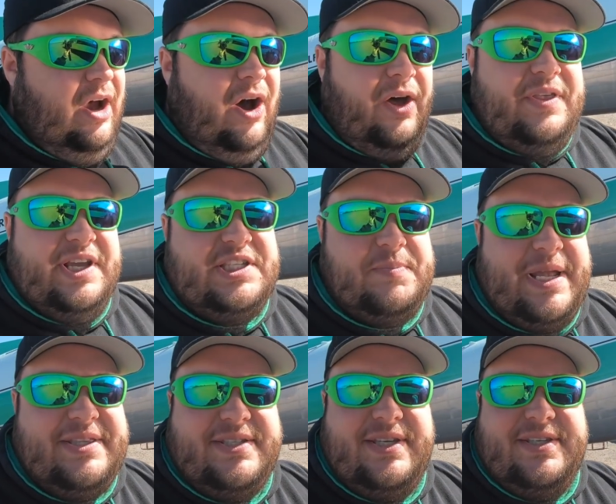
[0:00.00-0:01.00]
all the
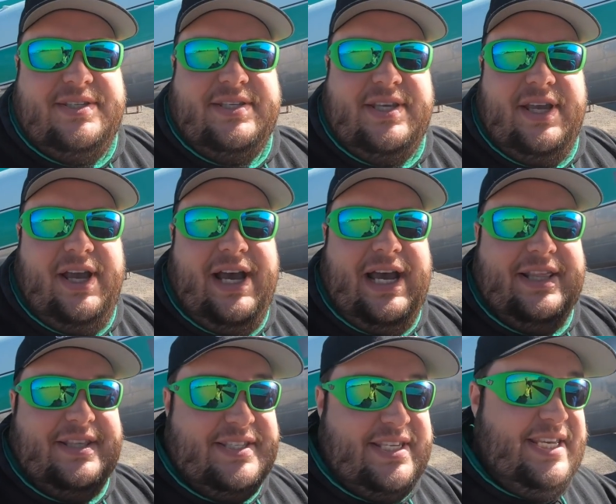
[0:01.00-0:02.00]
expenses,
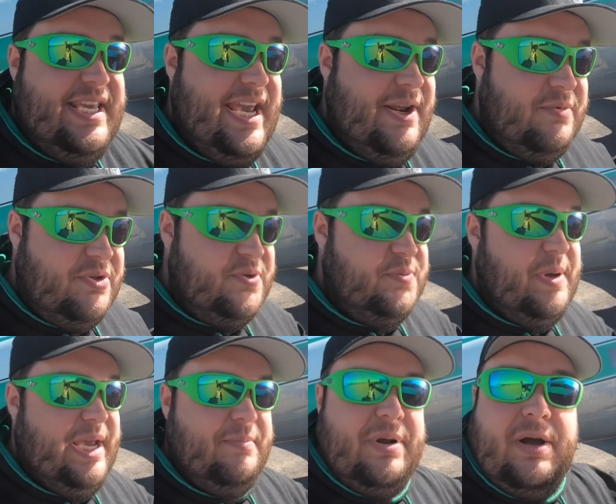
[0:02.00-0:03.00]
the CCAN, which was
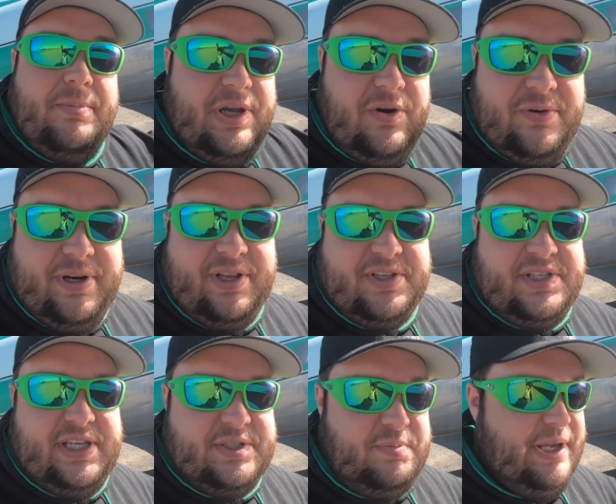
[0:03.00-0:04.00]
big, but I'll be going and
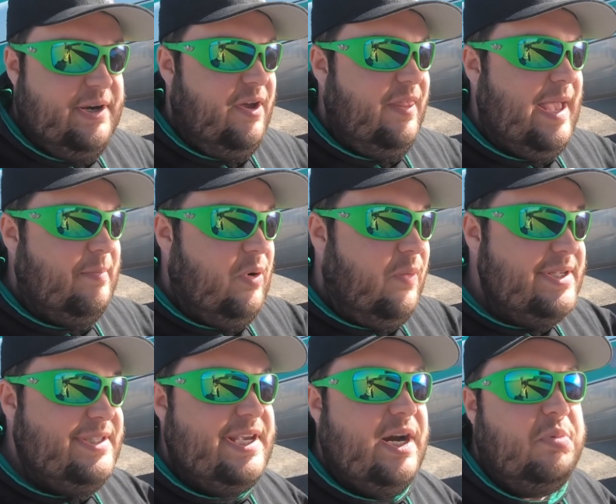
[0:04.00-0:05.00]
explaining all that. But
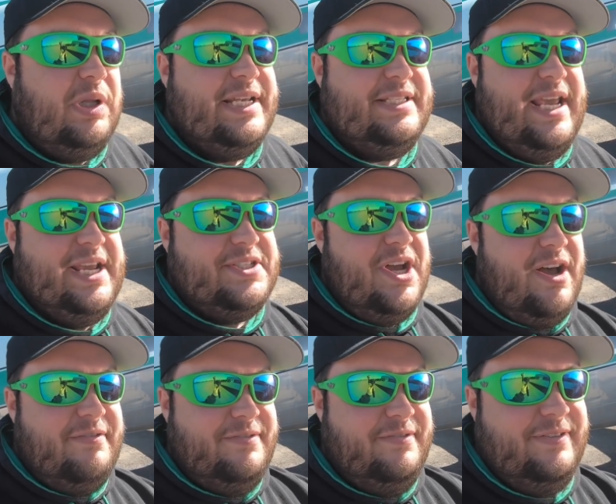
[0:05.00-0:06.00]
once the airplane takes
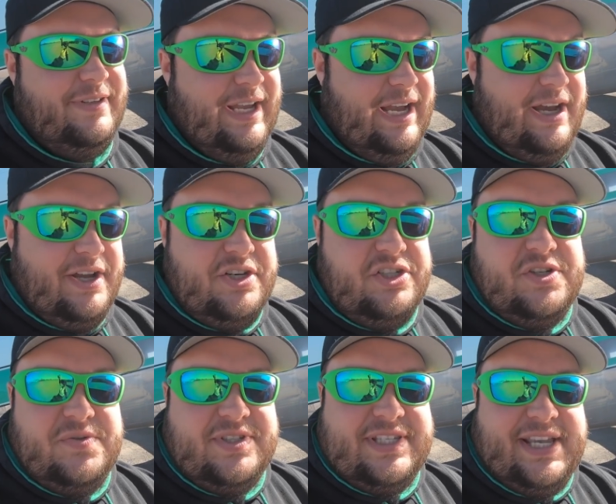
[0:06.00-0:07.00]
off on
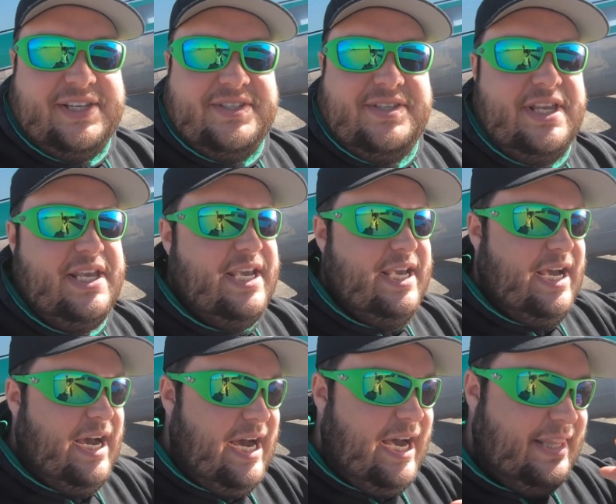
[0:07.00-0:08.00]
June 6th,
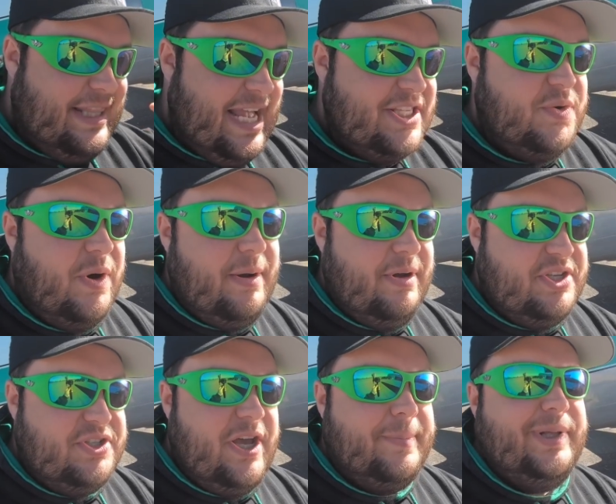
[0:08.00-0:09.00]
that's where I'm going
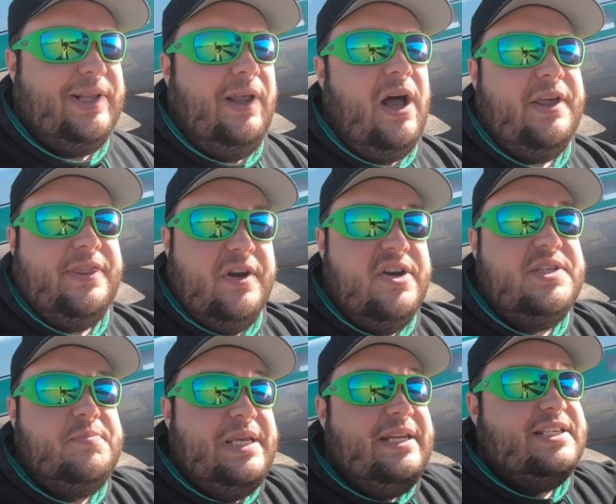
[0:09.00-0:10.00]
to stop the clock. There
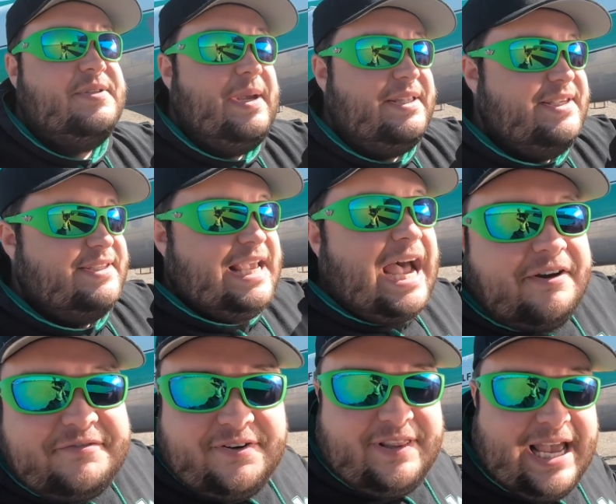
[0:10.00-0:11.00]
is being expenses
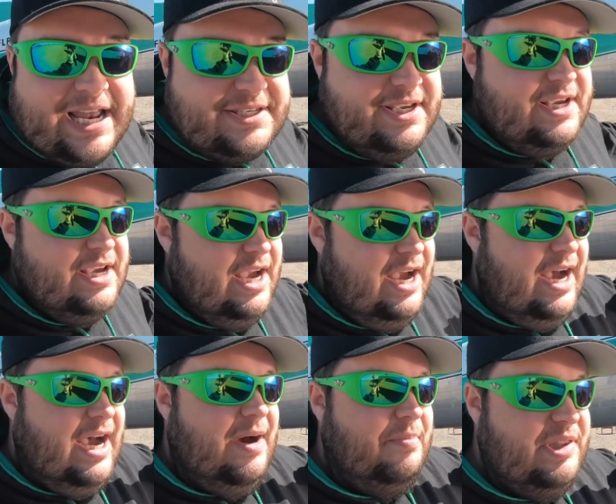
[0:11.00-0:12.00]
after that,
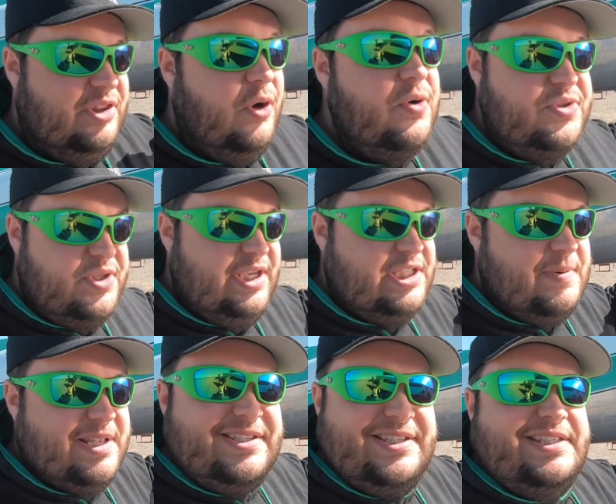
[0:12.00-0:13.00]
but those
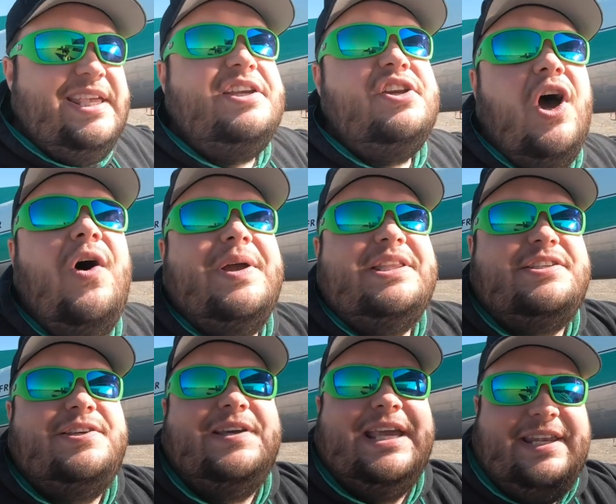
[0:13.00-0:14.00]
expenses didn't go
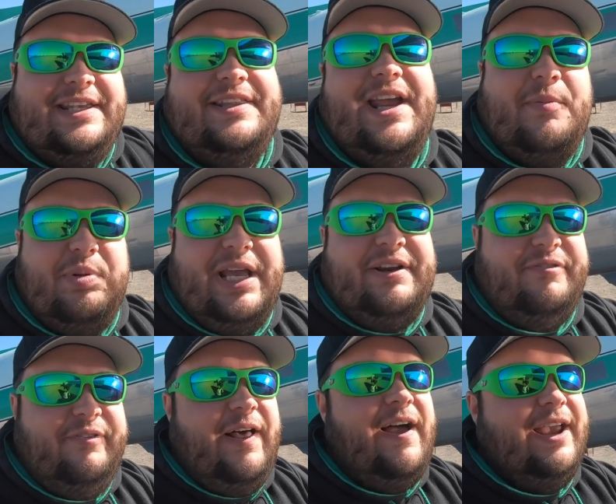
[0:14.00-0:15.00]
into getting the airplane
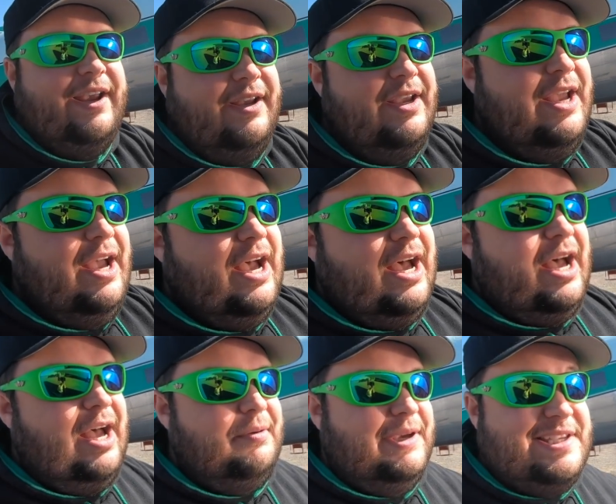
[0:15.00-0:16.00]
flying
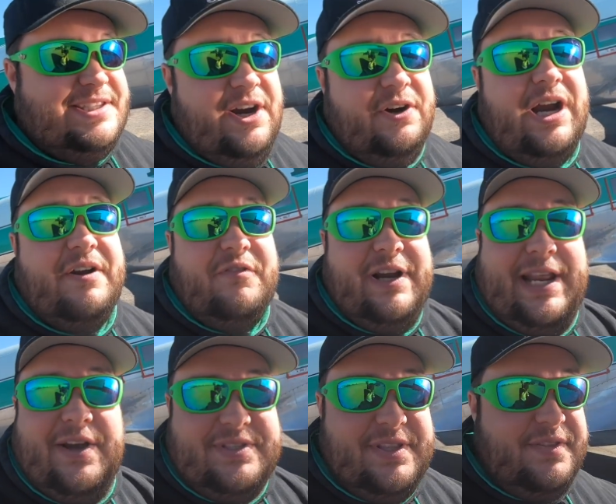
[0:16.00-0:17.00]
because the aircraft right
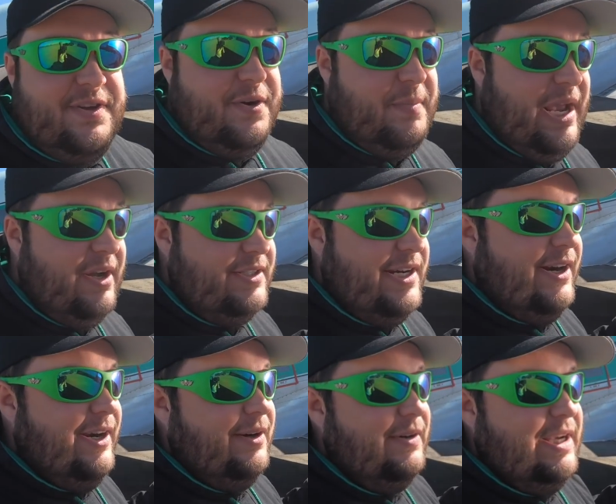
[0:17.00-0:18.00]
now is in Thunder Bay,
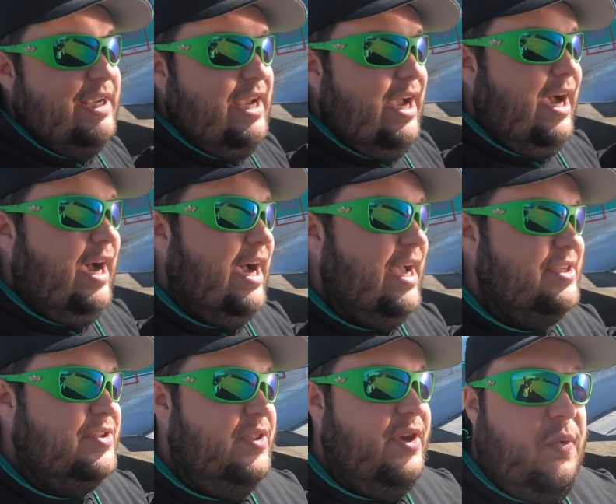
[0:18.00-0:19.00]
Ontario.
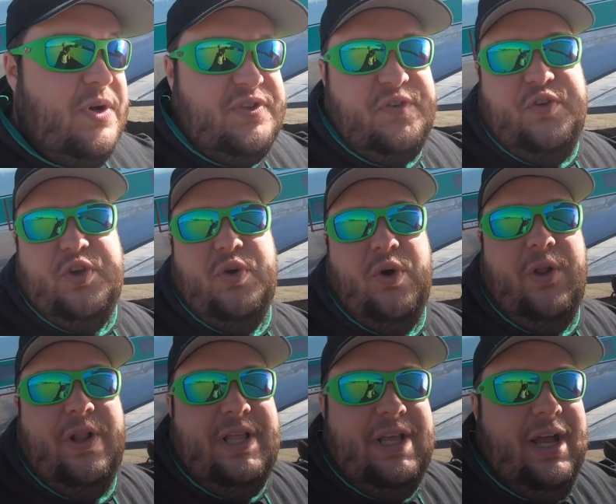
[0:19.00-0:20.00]
So there was
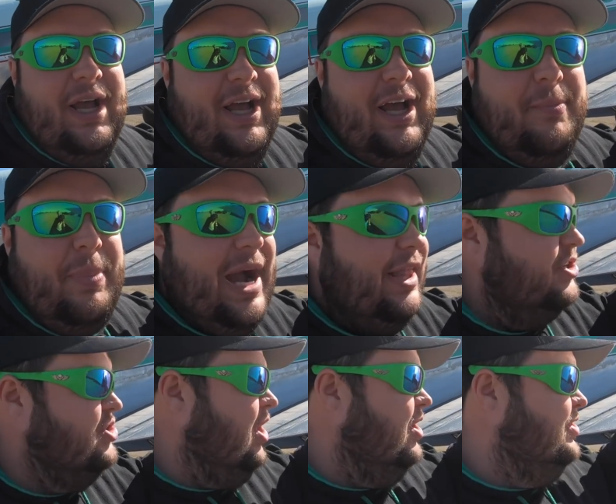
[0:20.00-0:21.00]
fuel,
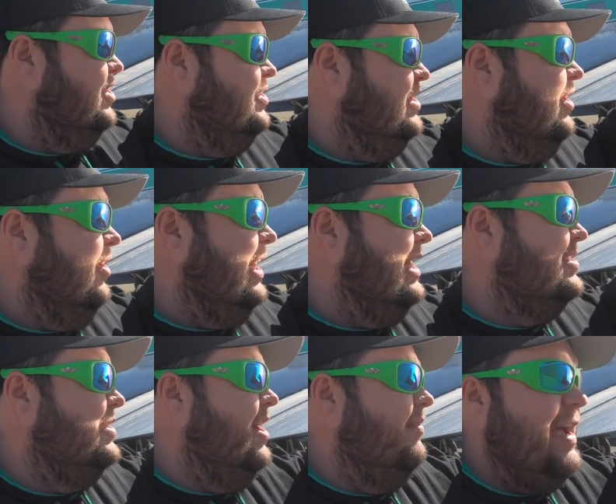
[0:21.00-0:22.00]
pilot charges, and all that
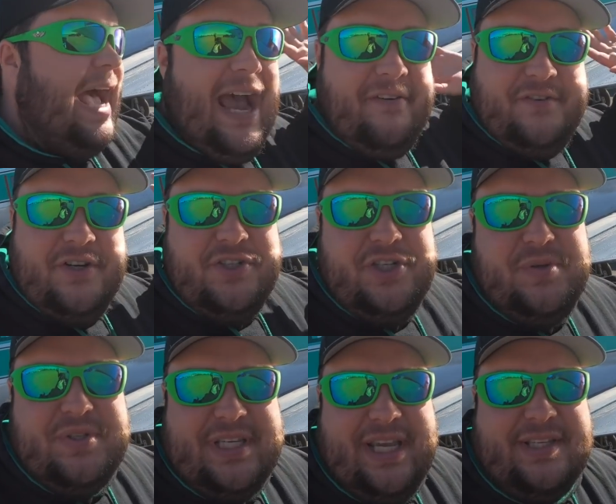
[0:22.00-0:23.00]
stuff after
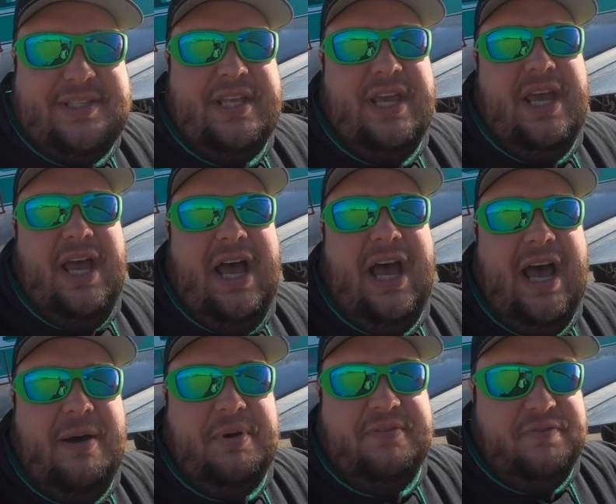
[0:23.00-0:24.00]
June 6th.
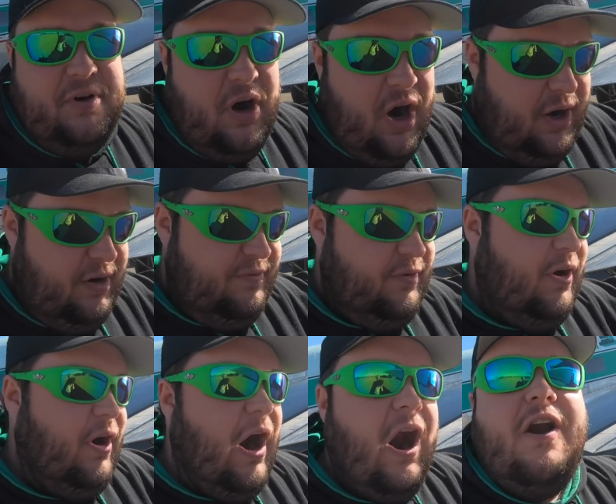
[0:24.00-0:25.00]
But for
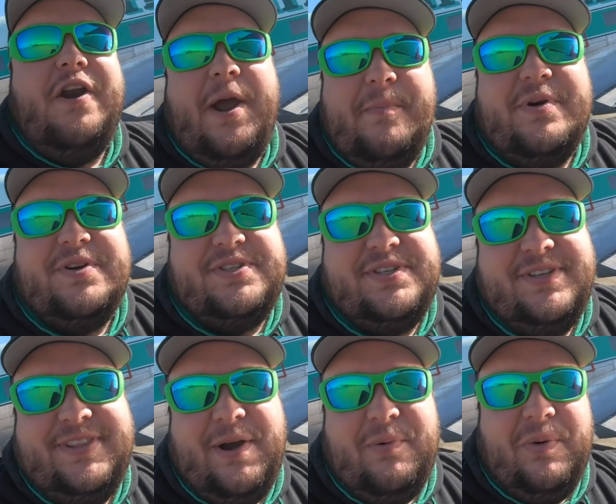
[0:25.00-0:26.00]
our numbers
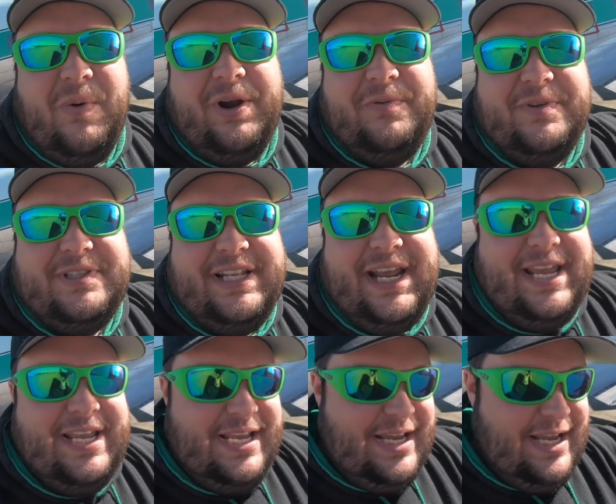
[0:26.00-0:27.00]
that we're working with today,